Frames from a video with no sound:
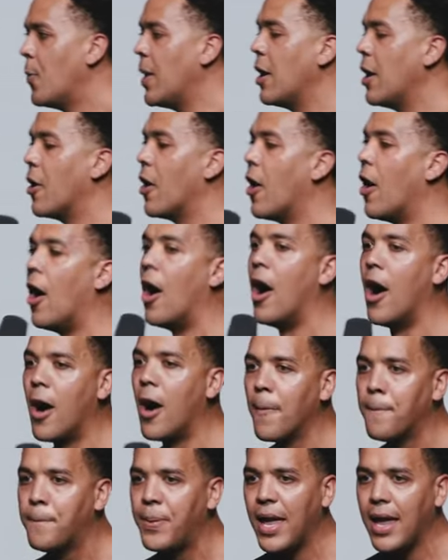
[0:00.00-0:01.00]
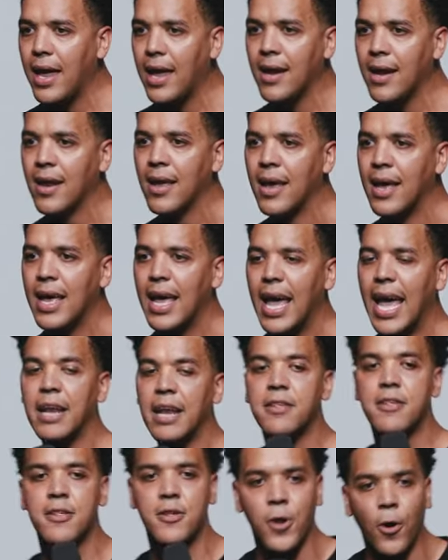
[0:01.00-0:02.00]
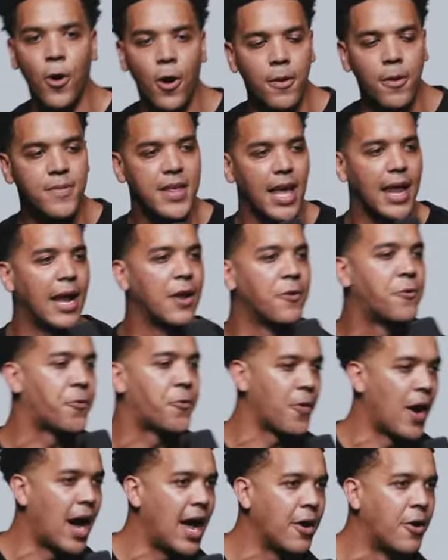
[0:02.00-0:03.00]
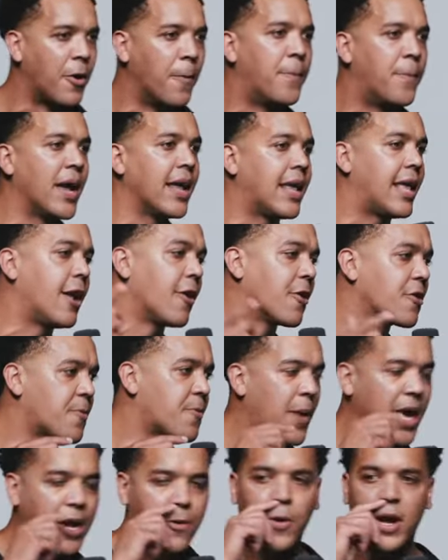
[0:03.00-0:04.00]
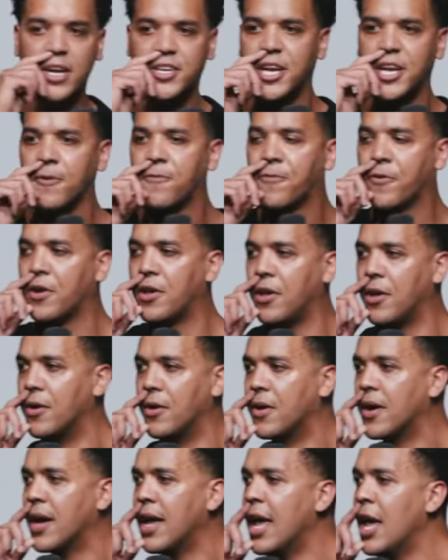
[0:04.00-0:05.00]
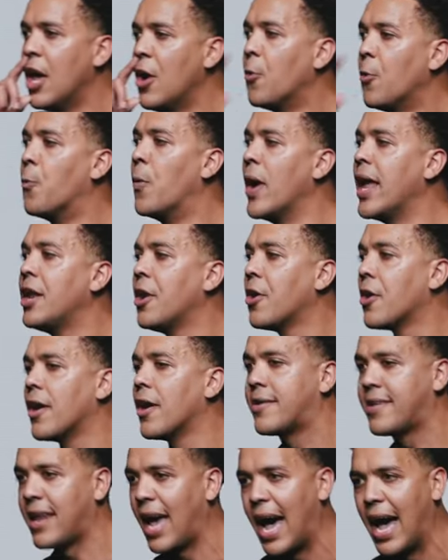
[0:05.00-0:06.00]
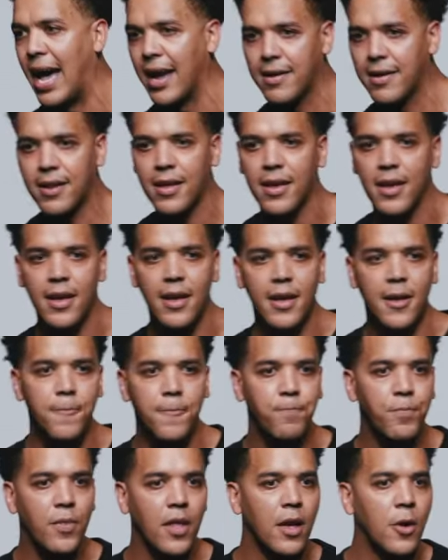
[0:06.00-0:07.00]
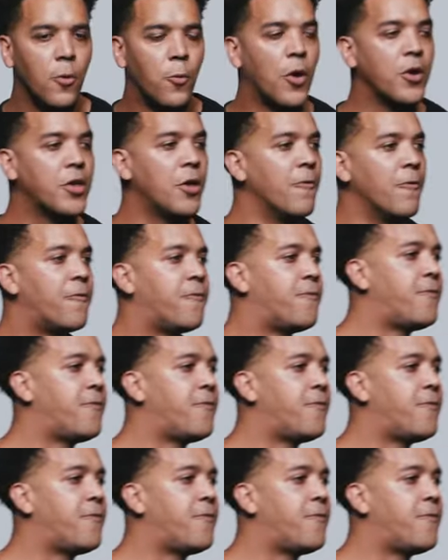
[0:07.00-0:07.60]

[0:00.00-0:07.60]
We are all being in storms and in trial. But here's my question for you when you're attacked, Will you